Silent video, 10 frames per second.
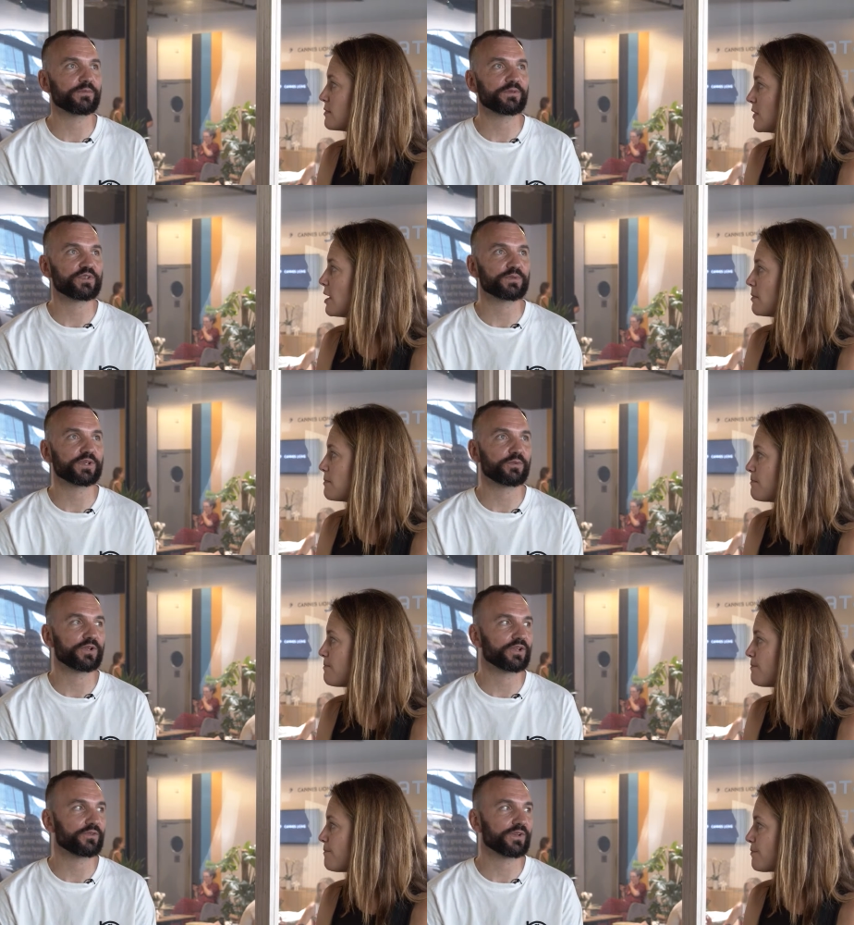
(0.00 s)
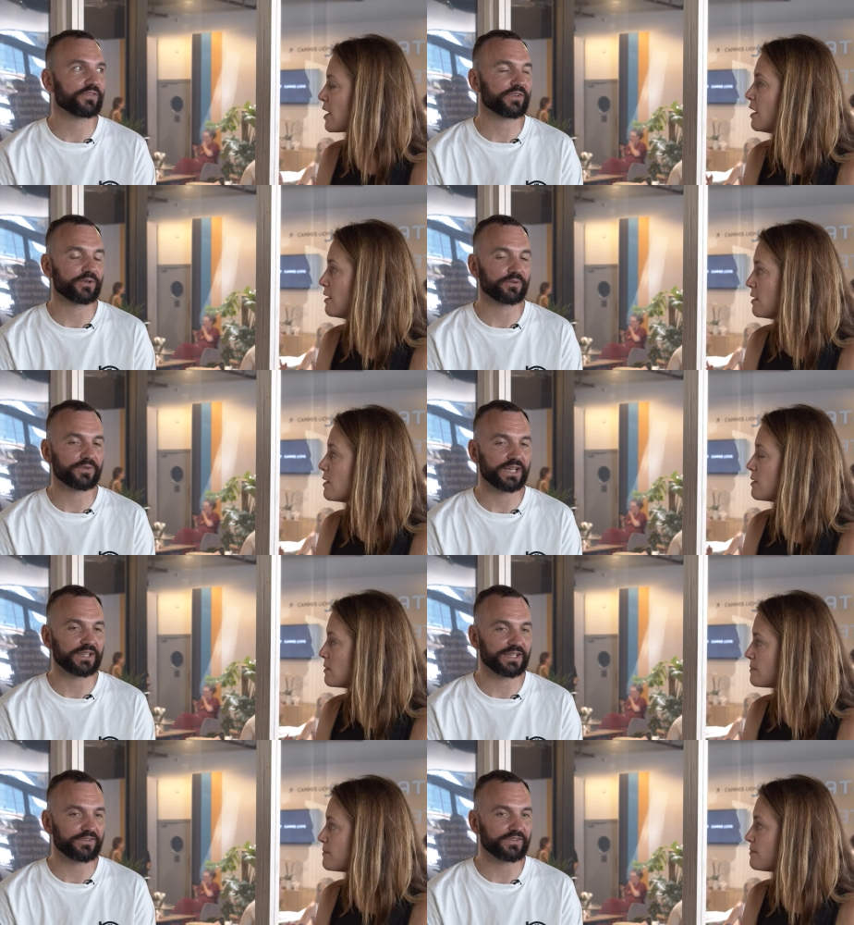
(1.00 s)
Speaker 1: something which yeah. we don't want to do. And so
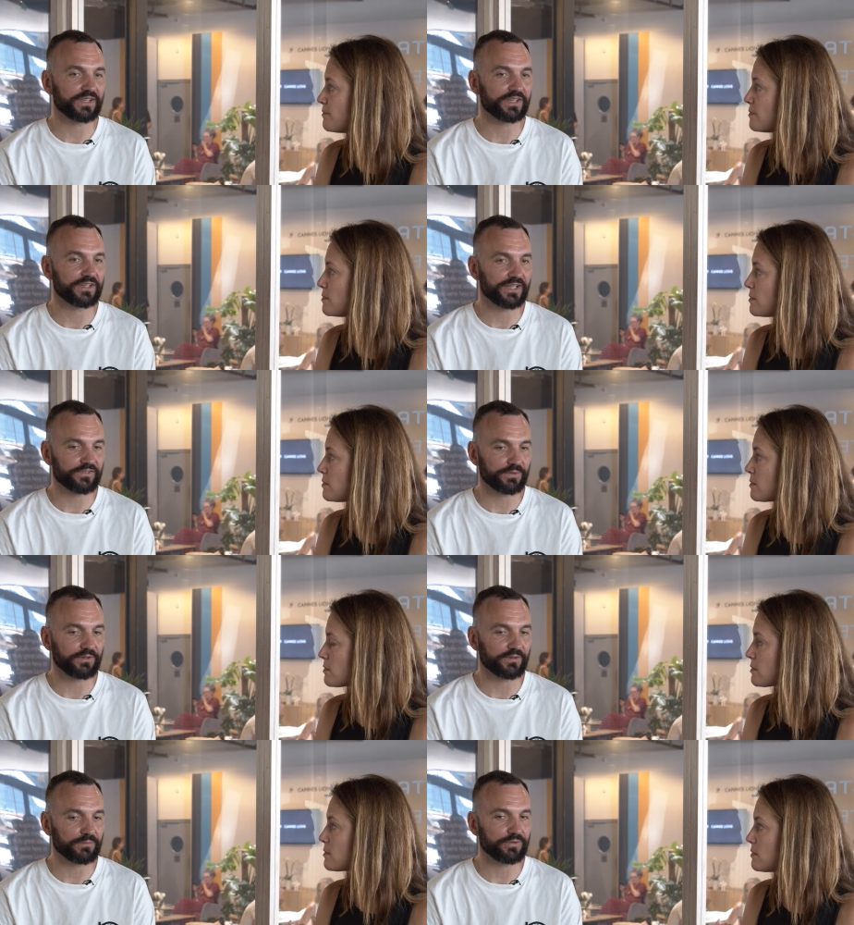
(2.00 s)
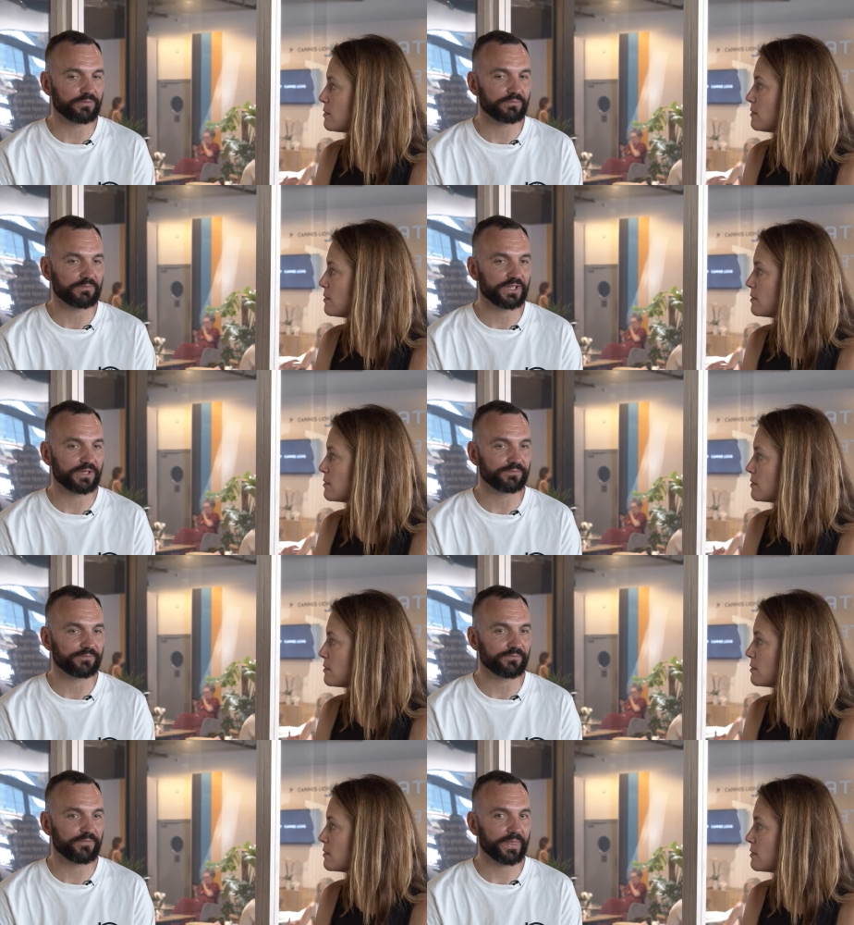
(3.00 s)
yeah, that's the that's a really really important
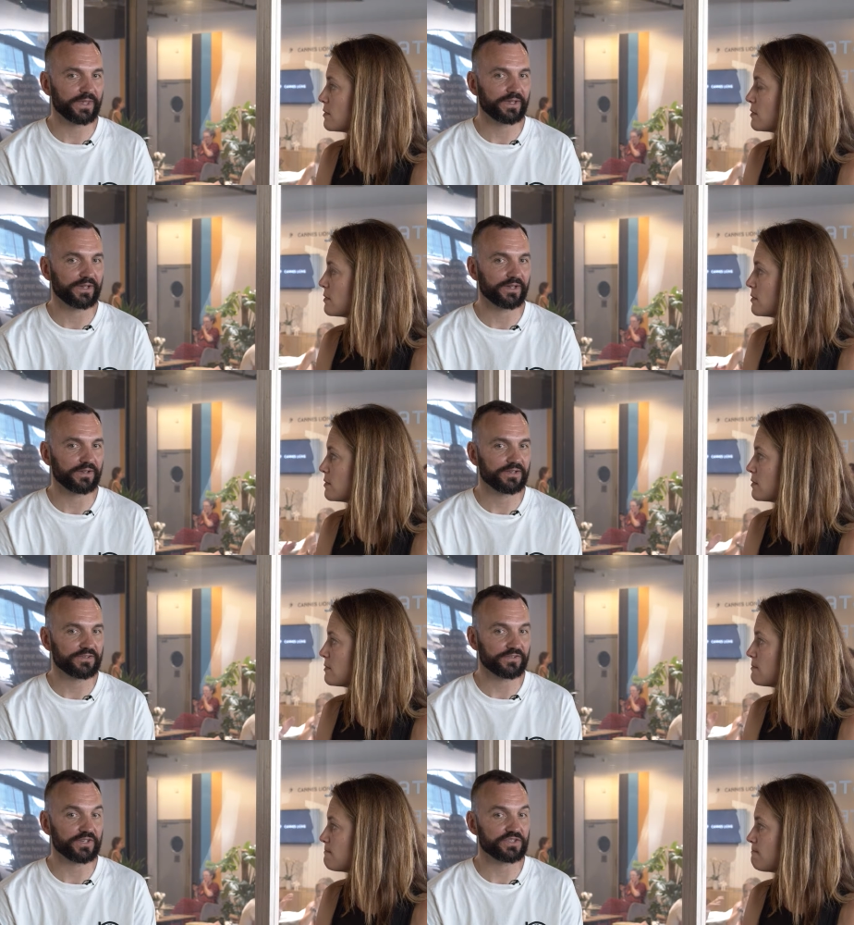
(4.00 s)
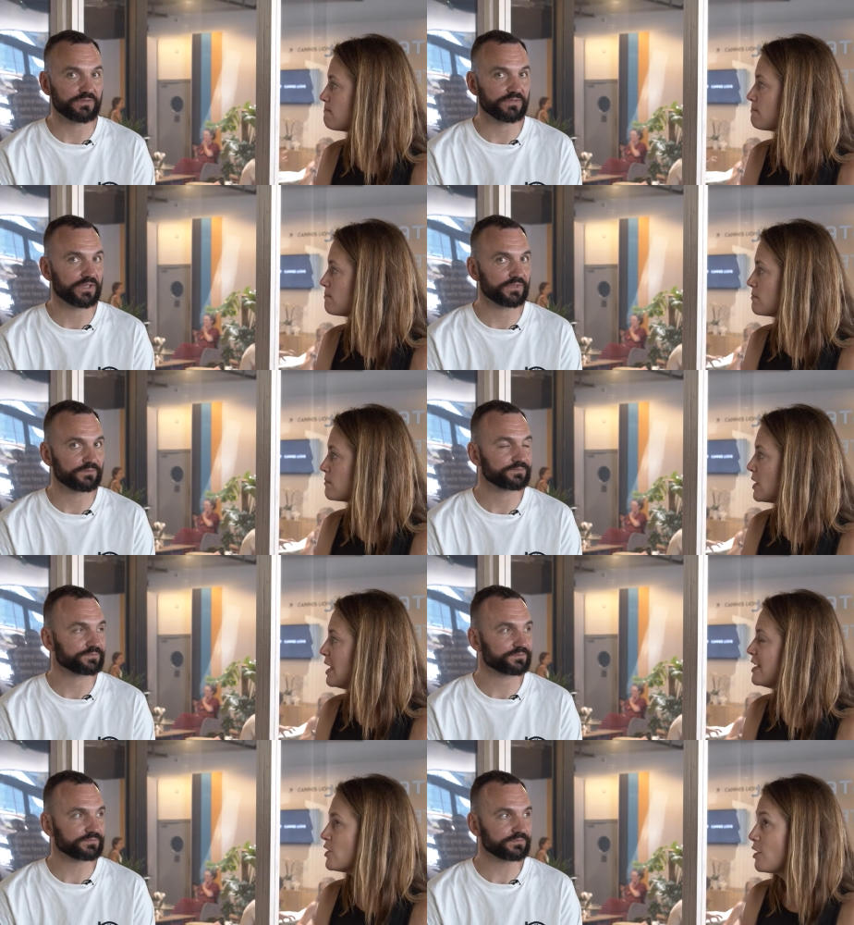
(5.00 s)
um, uh, distinction for us.
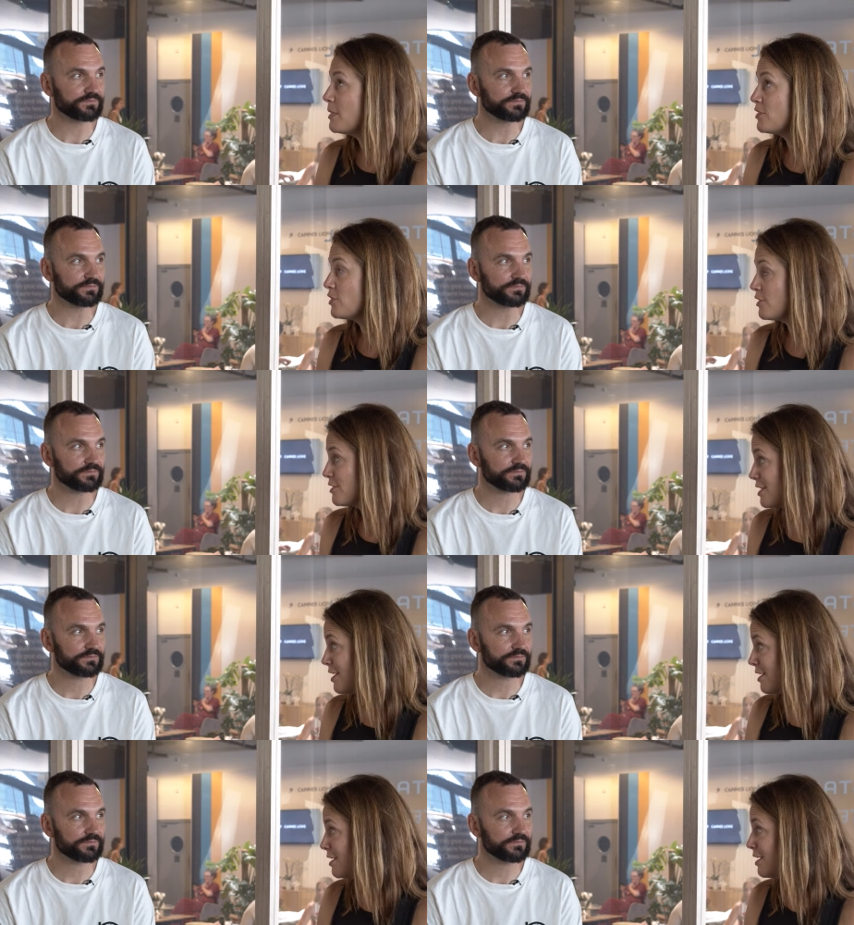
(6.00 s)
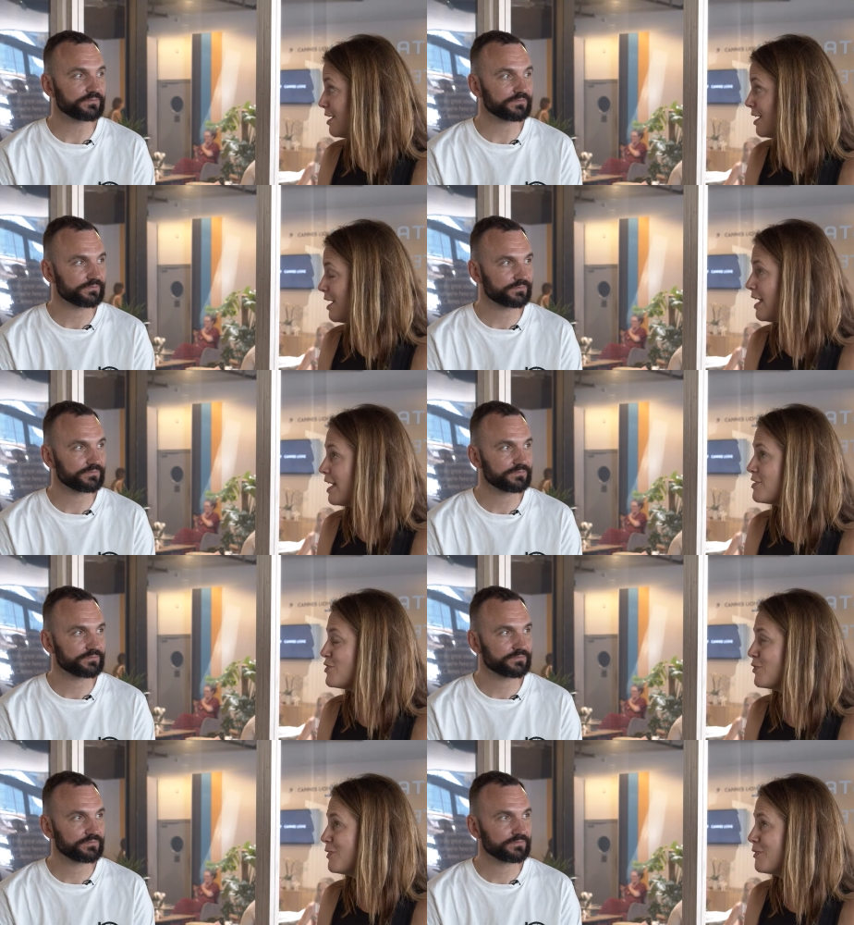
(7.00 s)
Speaker 2: So you mentioned your son, mm -hmm.
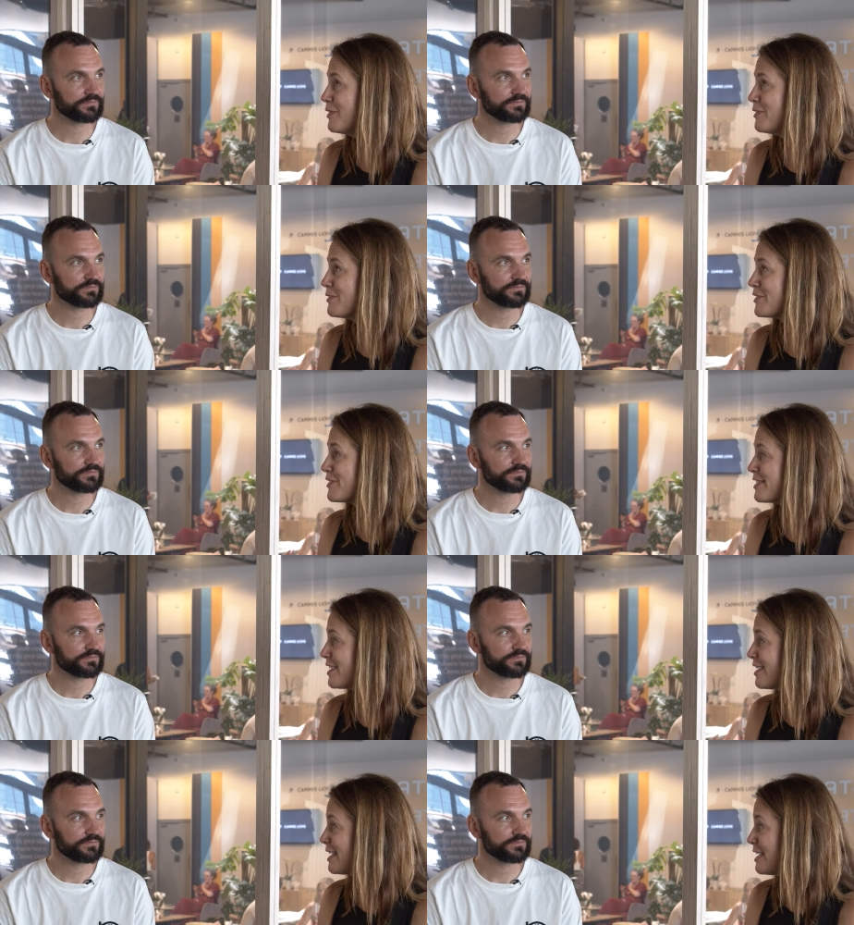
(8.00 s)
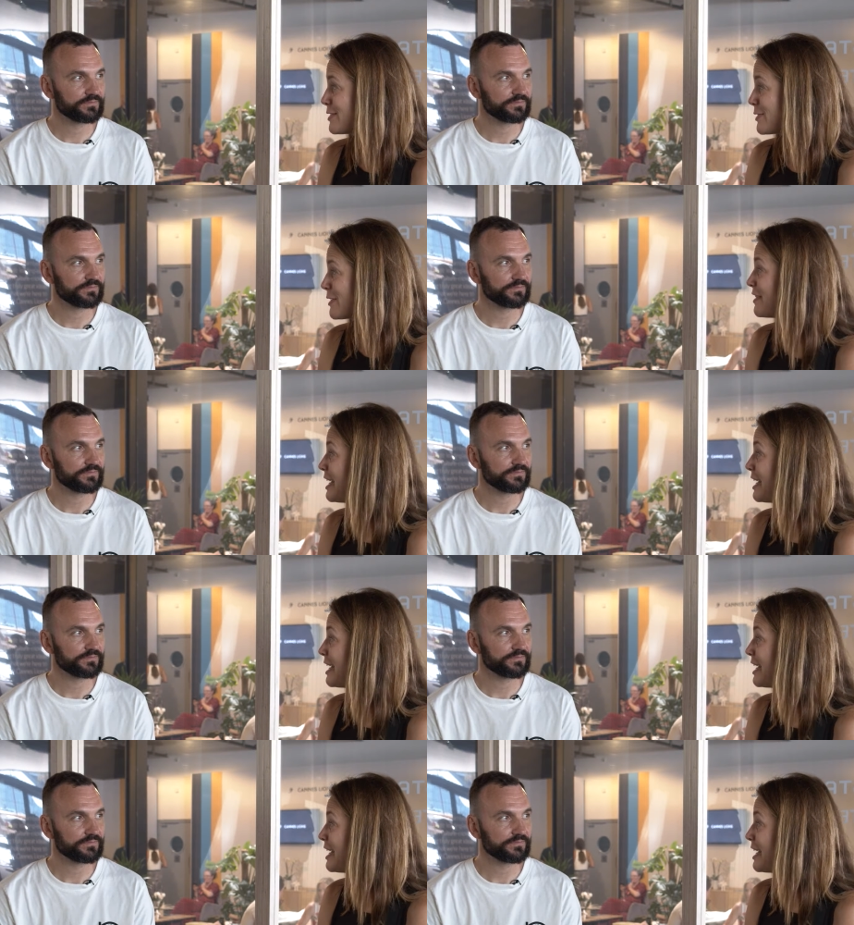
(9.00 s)
and do you use your son as sort of